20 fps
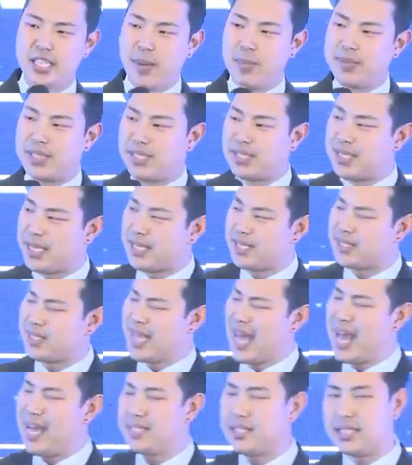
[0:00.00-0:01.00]
steps to
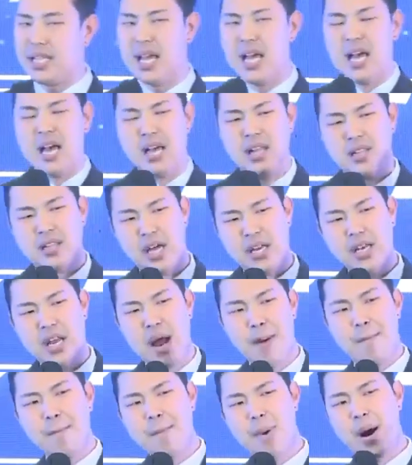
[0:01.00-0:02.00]
success, the
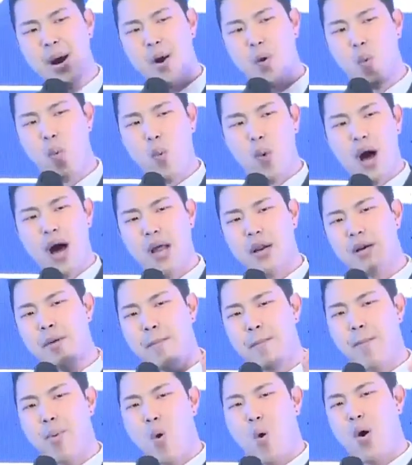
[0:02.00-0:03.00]
number
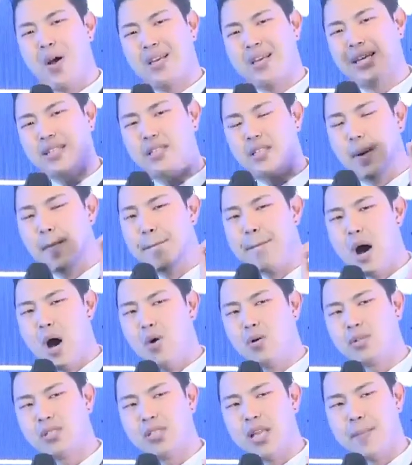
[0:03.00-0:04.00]
one point is the
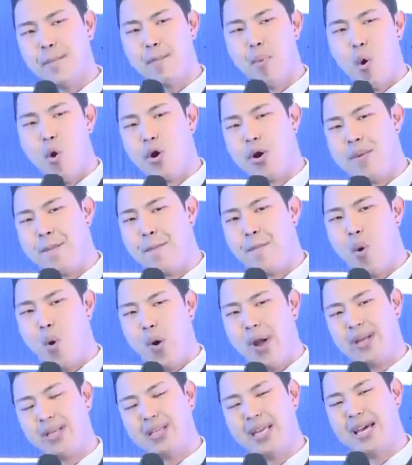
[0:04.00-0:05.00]
most important
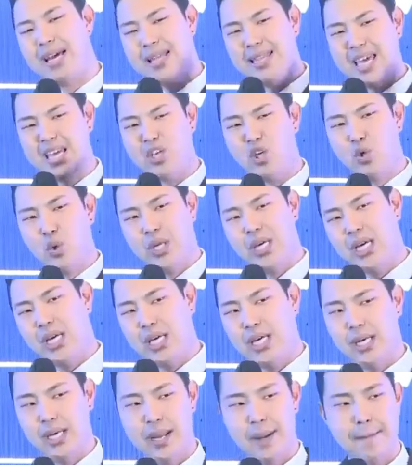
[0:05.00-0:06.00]
point that you
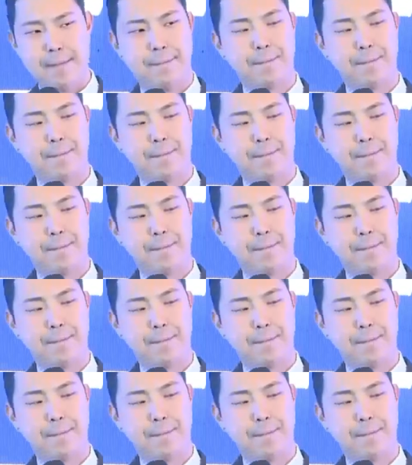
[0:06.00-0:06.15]
need.